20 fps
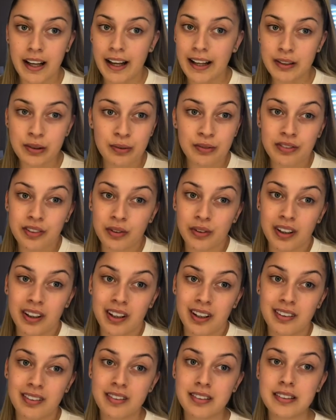I don't feel the
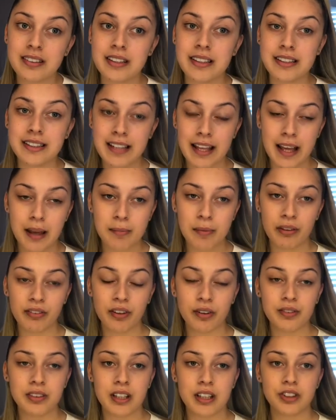need to set my
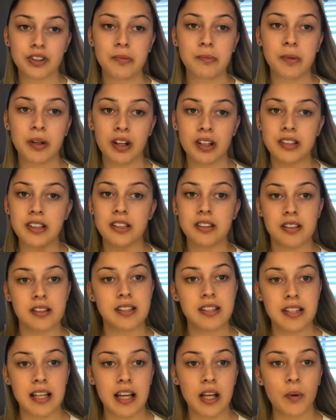foundation because it does
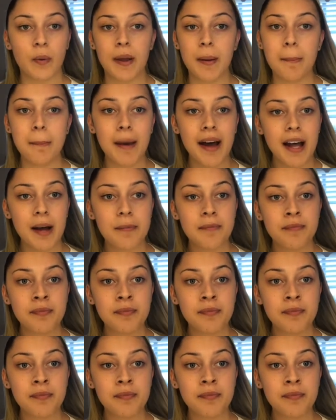set quite matte.